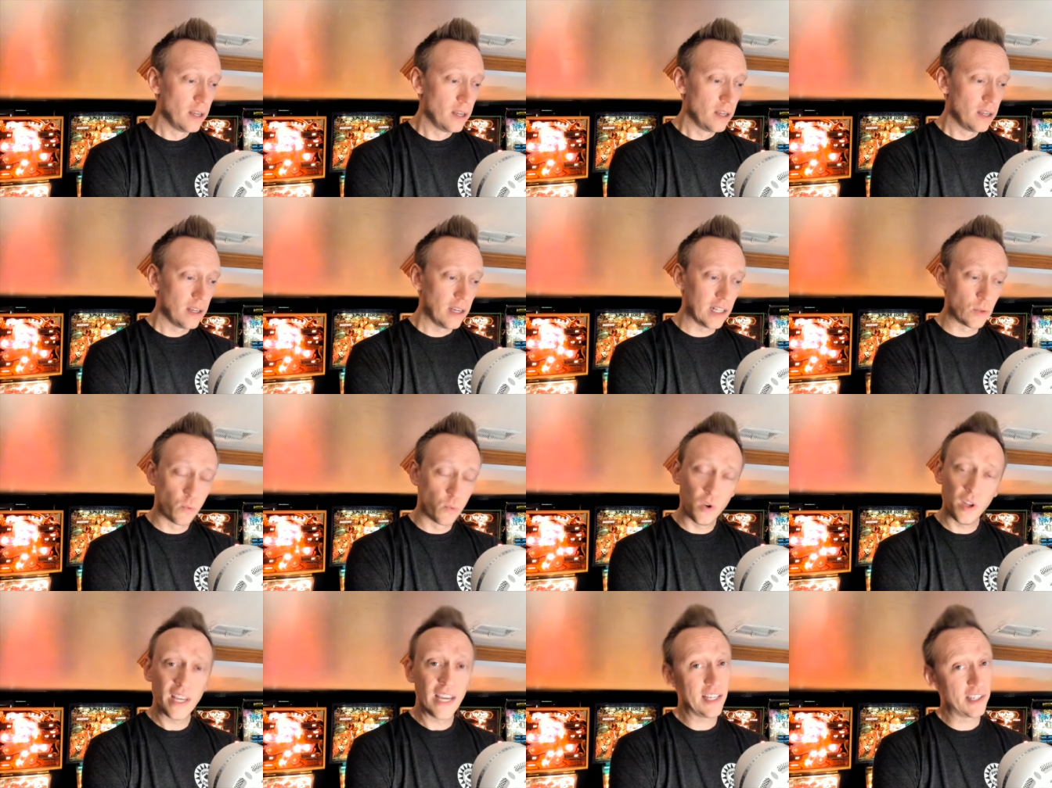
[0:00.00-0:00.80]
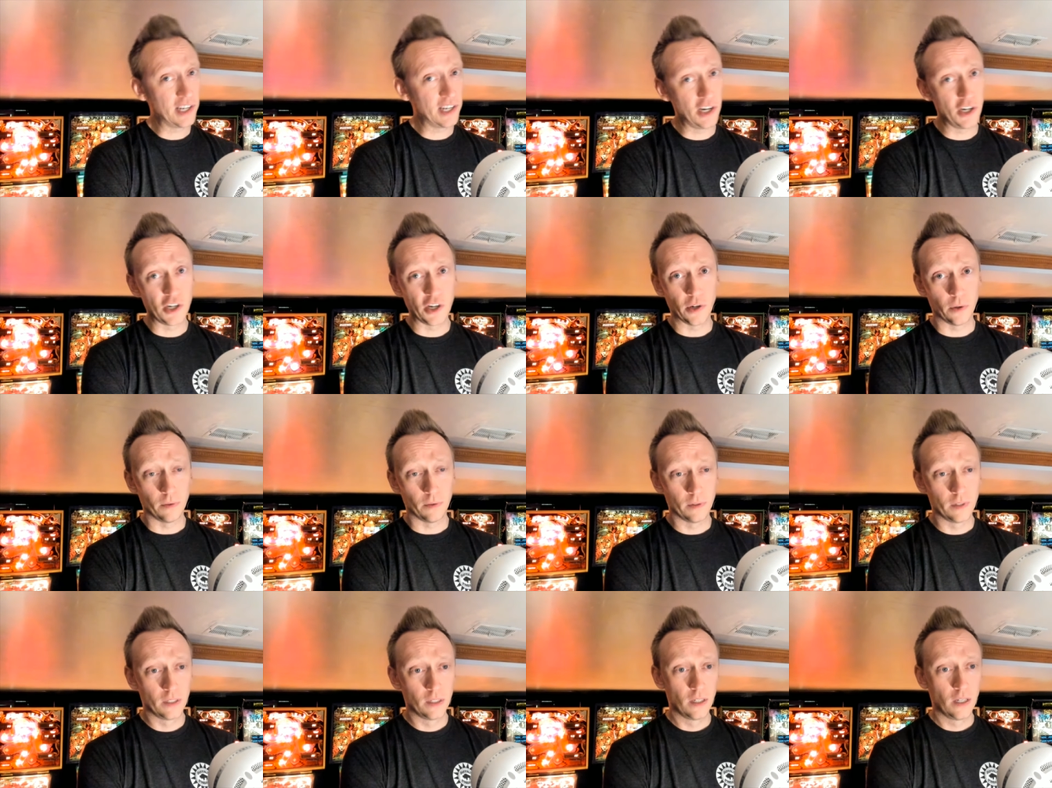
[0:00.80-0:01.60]
It's really easy to
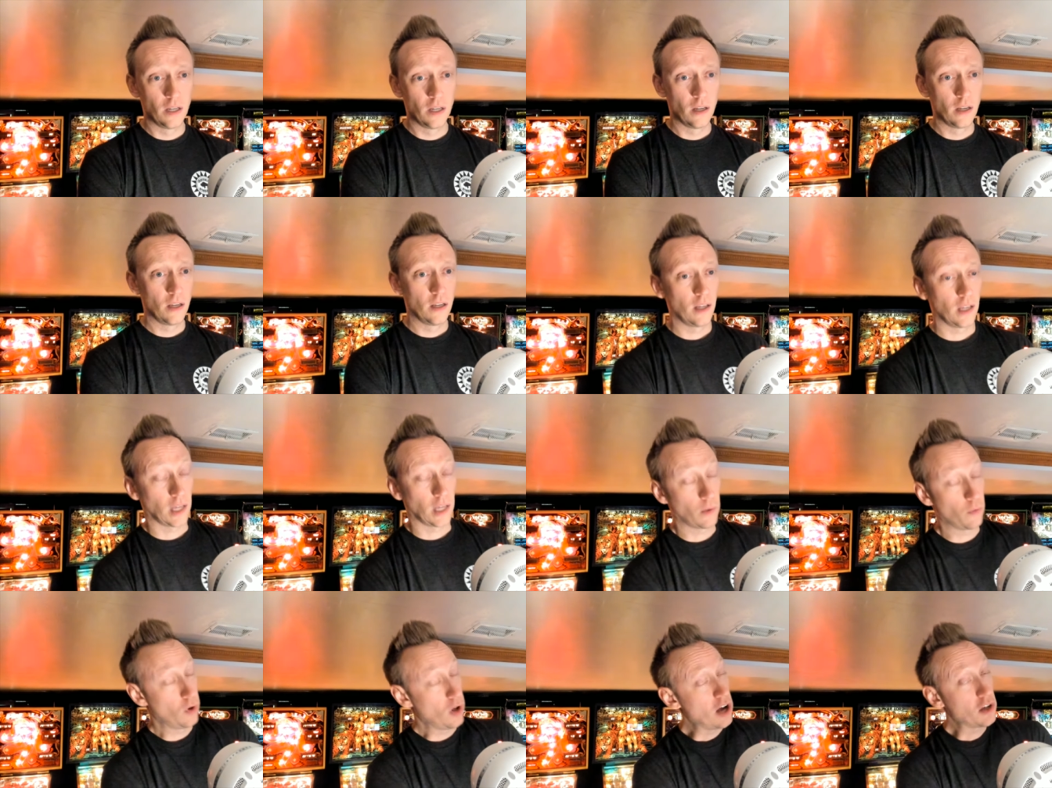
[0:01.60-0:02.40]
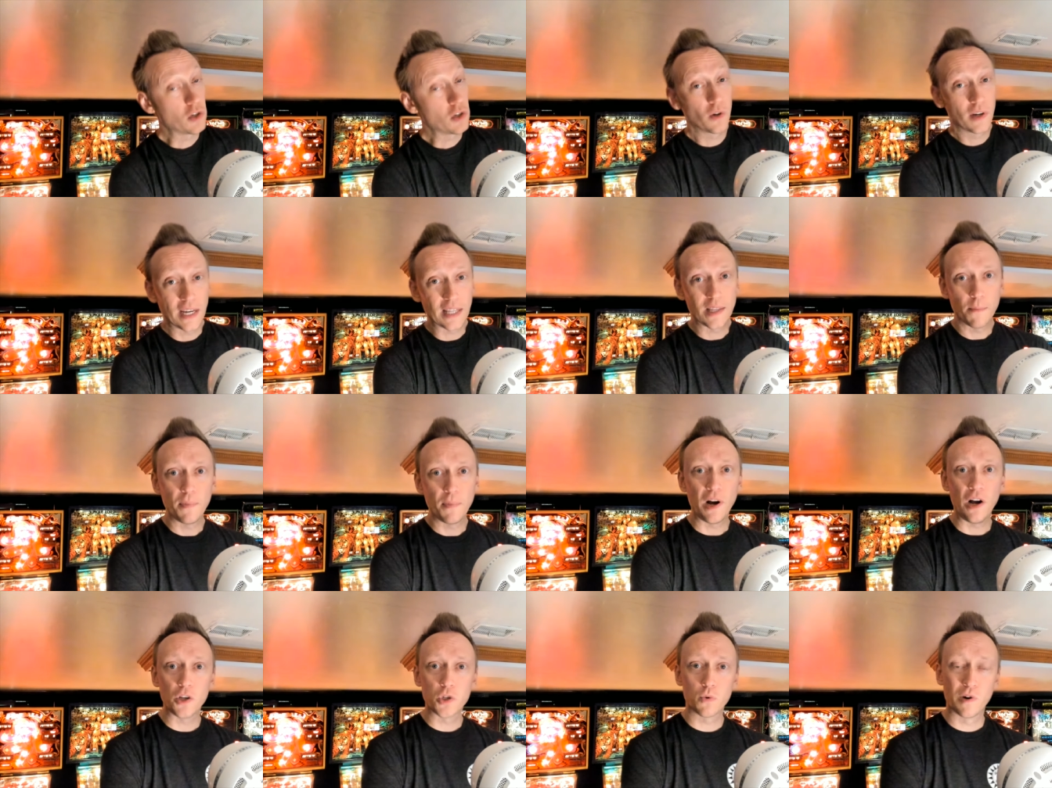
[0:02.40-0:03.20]
do. It will also get the
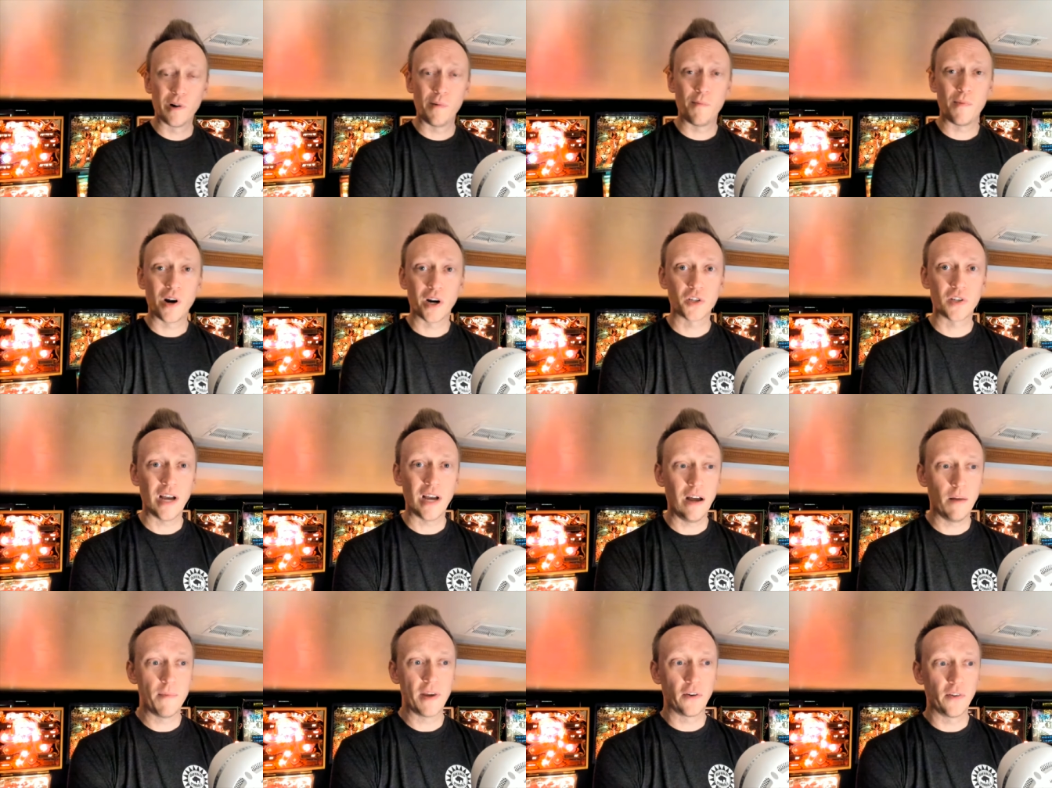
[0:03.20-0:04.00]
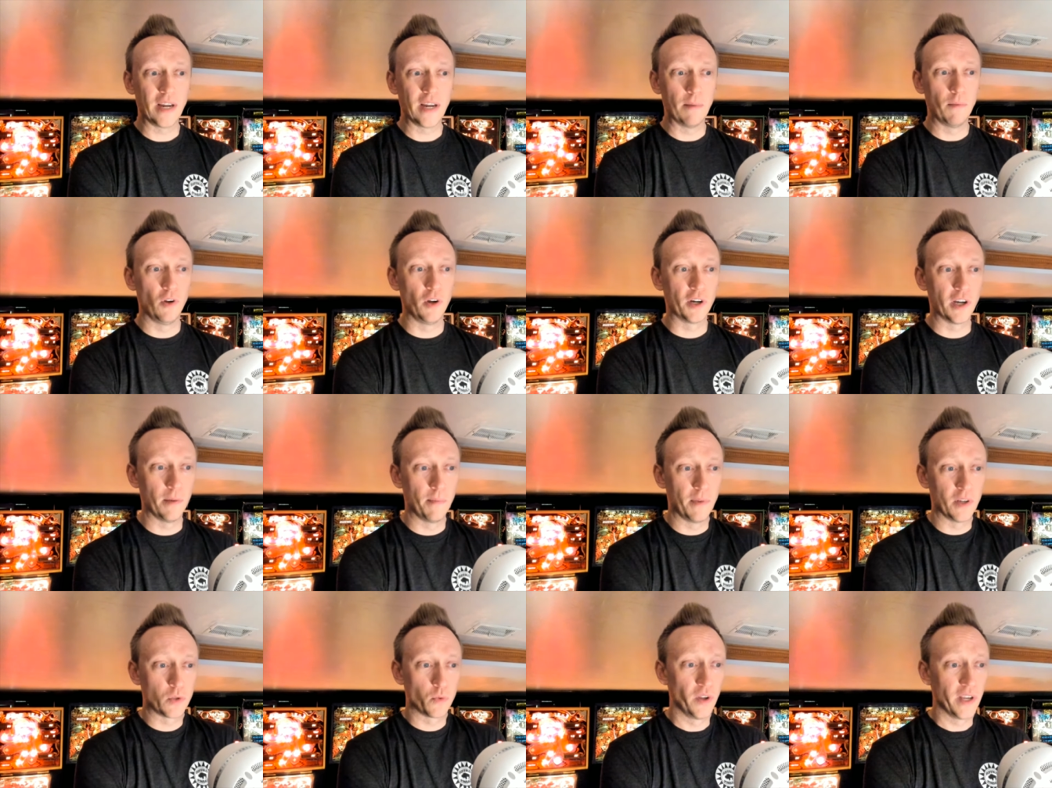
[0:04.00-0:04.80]
ball swirl marks out and make your game look
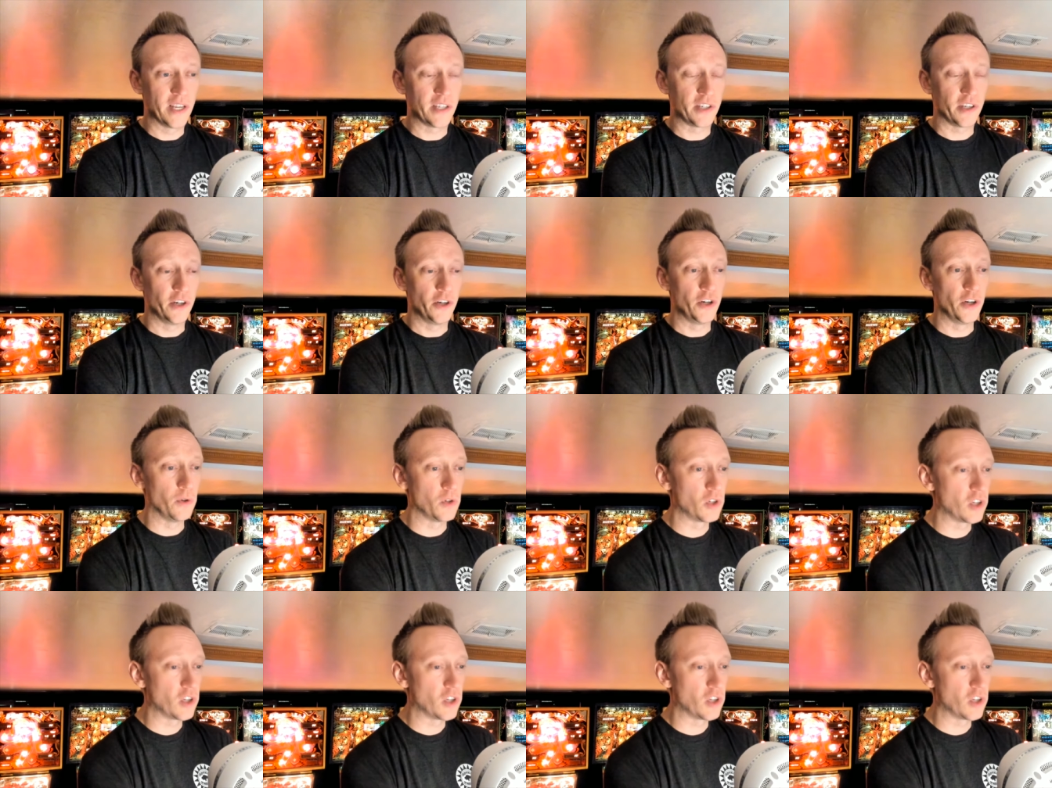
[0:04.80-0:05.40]
good, but it's really easy to do.